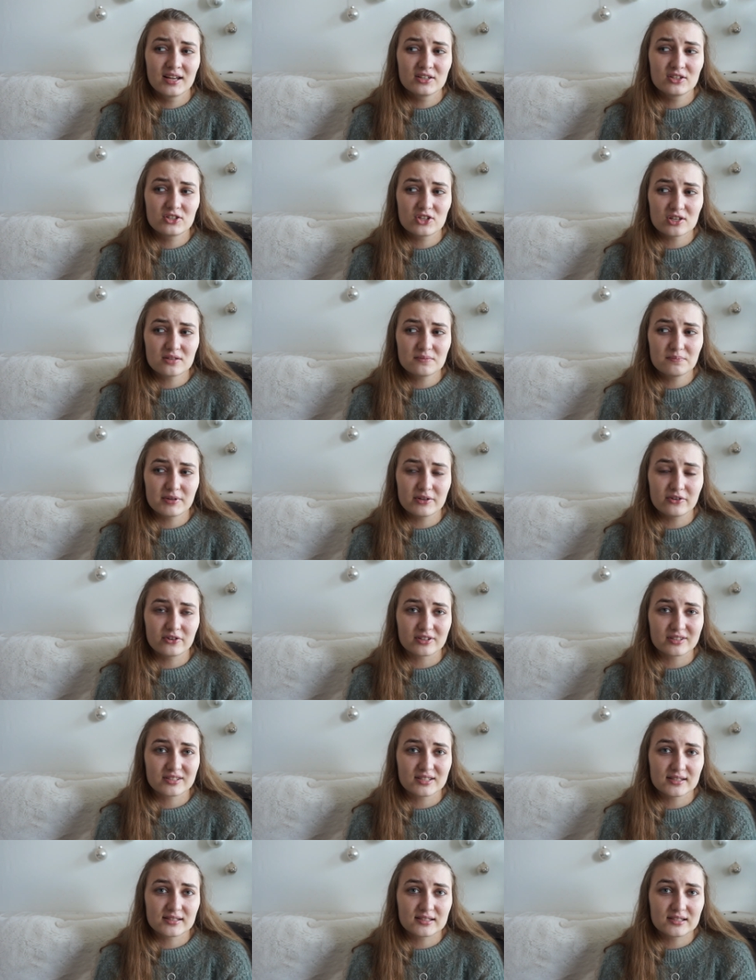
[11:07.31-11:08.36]
just because
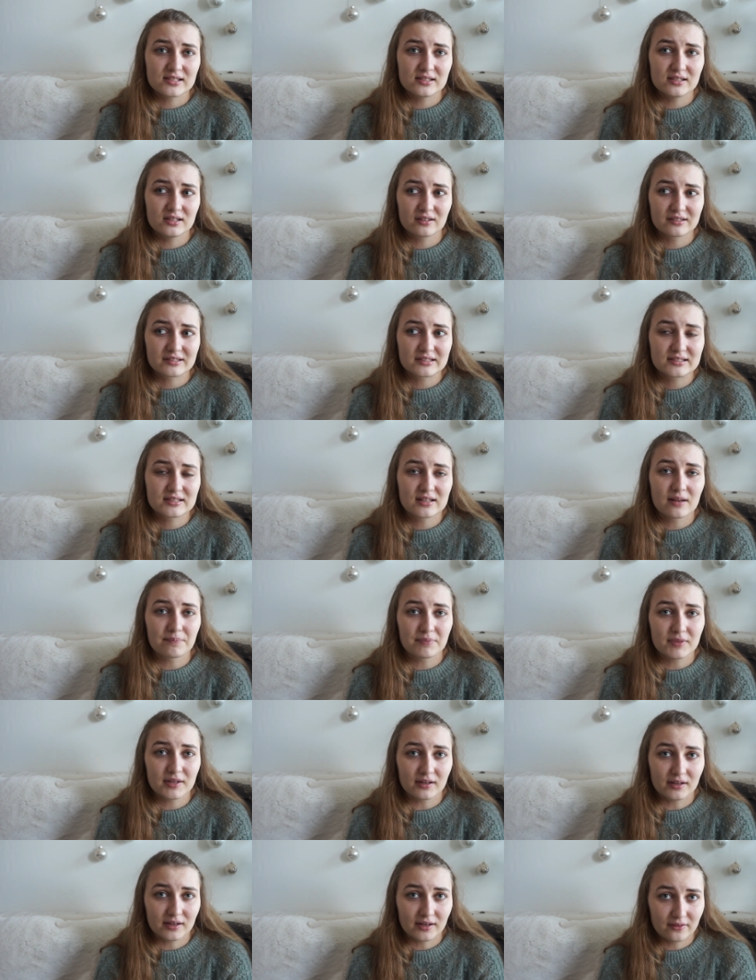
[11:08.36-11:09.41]
that's not
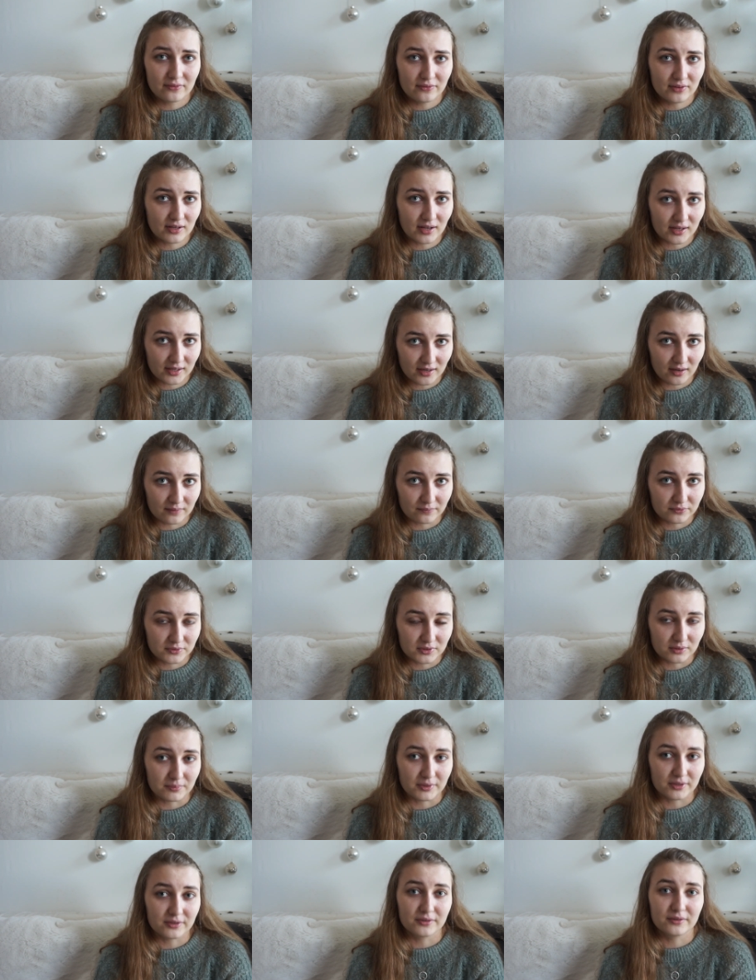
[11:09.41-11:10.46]
something I feel
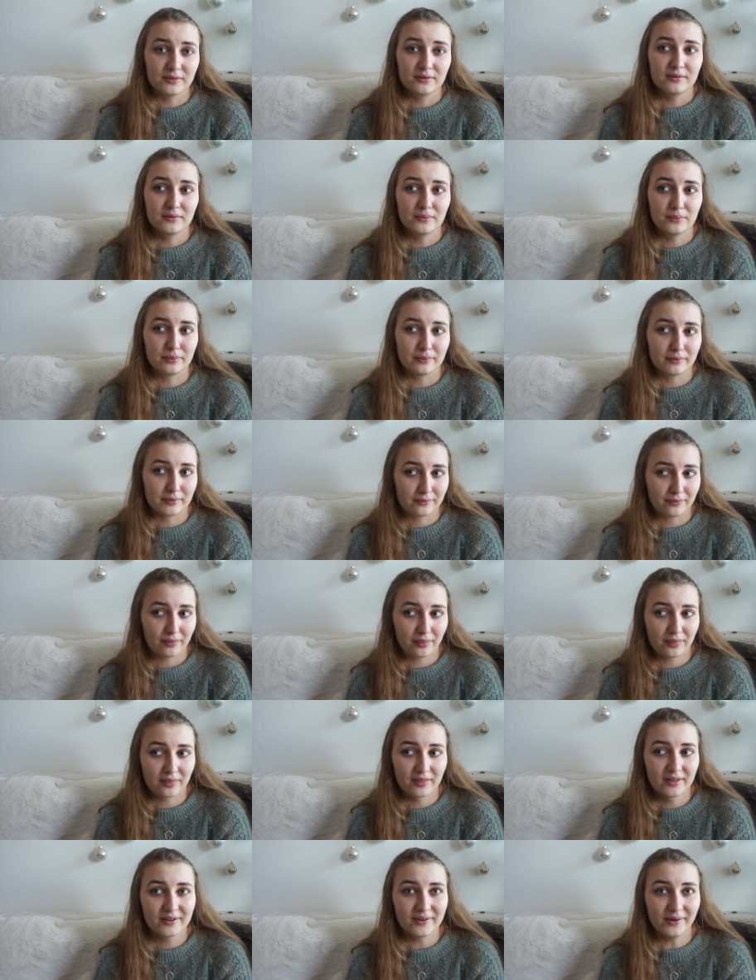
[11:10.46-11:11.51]
uncomfortable with
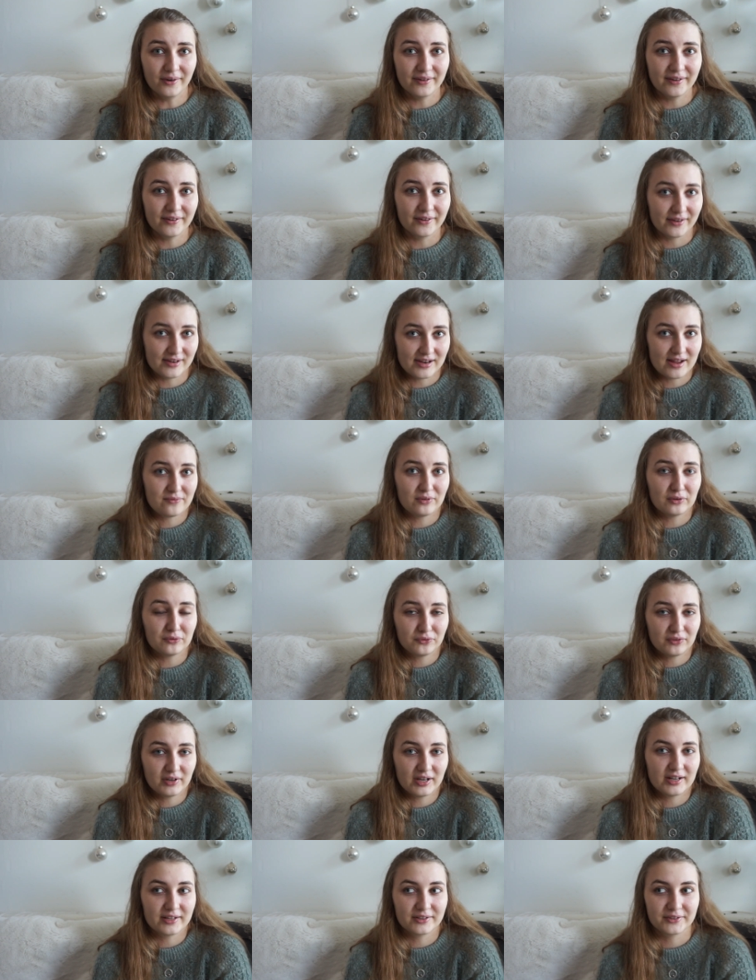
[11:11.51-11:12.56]
or never
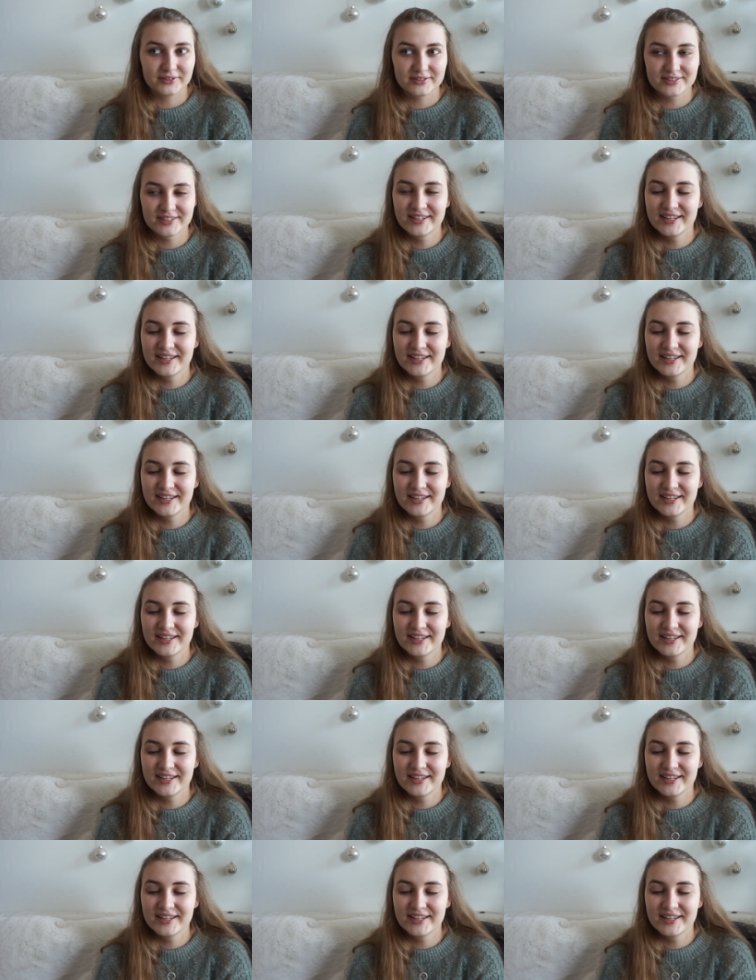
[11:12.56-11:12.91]
felt.